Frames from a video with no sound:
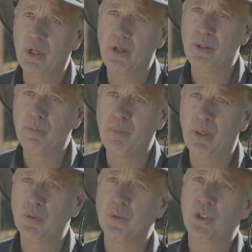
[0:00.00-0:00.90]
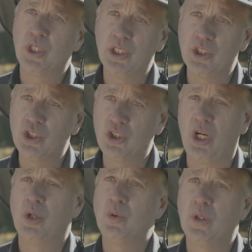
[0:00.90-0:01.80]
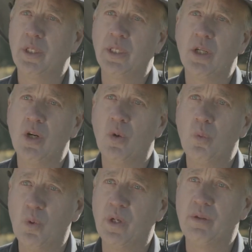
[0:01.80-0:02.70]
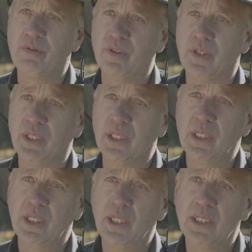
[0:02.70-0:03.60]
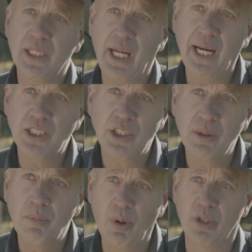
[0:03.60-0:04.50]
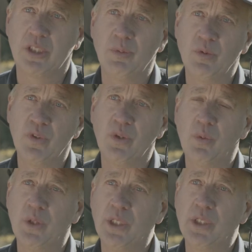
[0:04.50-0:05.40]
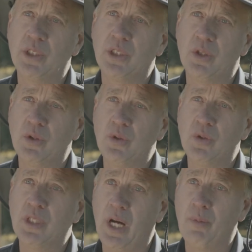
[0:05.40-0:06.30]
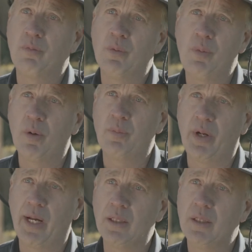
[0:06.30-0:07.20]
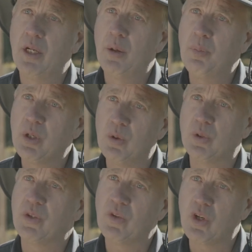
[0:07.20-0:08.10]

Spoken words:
Glebe Mulch, is totally weed-free. It's actually impossible for the weeds to come from my product because of the